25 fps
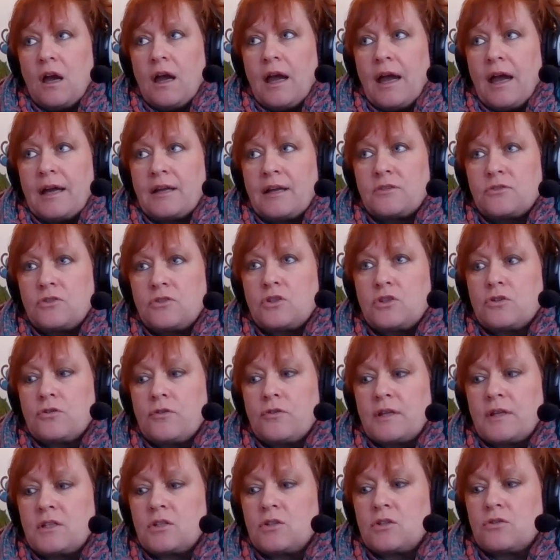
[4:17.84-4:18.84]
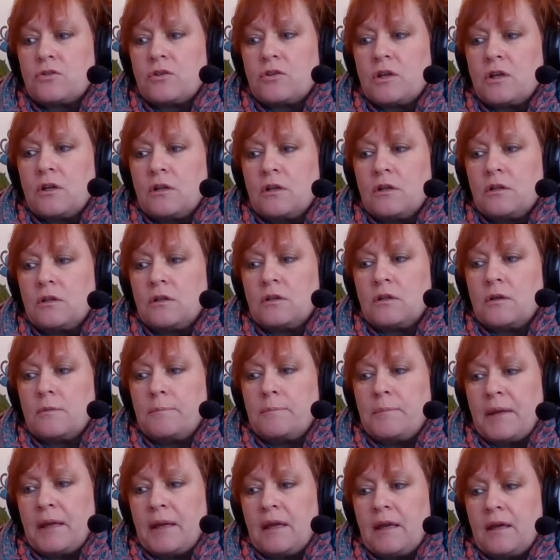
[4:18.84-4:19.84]
extraterrestrial
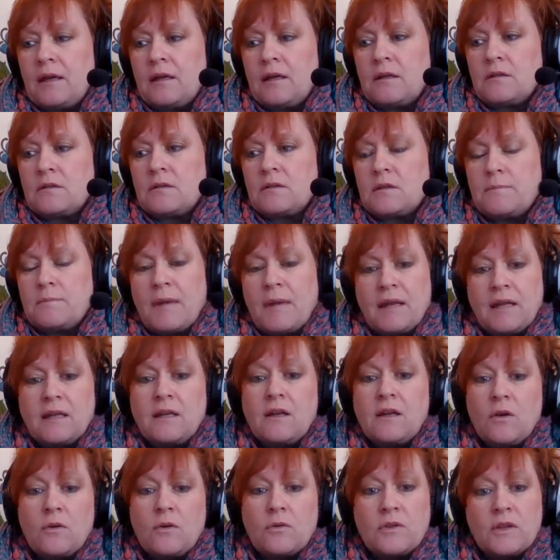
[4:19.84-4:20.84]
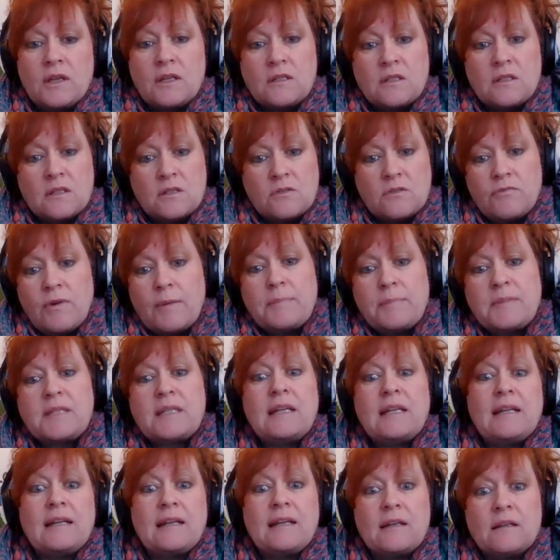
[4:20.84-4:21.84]
beings, many know these as
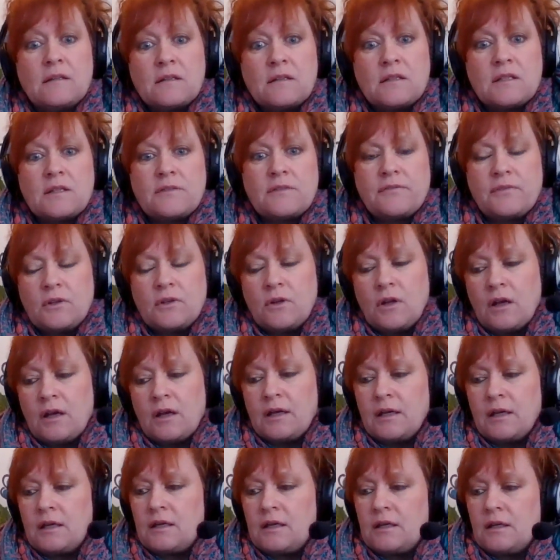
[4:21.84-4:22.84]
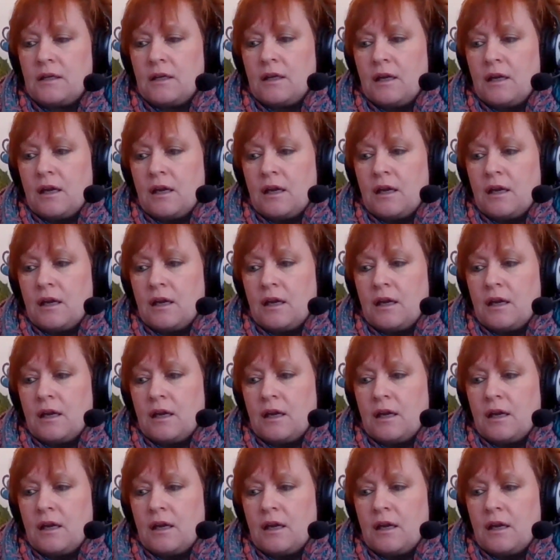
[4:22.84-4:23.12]
reptilians, if you like.